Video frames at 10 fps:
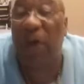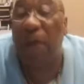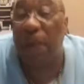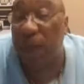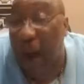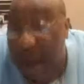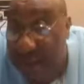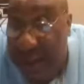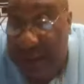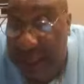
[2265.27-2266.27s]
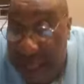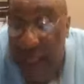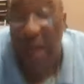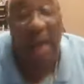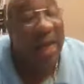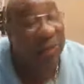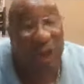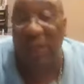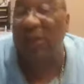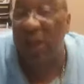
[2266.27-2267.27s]
of prophecy is
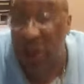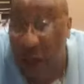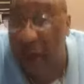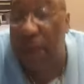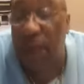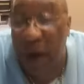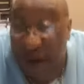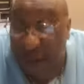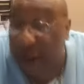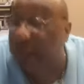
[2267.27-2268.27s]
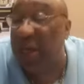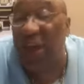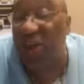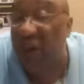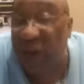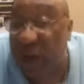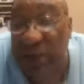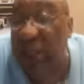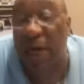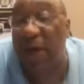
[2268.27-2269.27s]
just another prophet, but the difference in the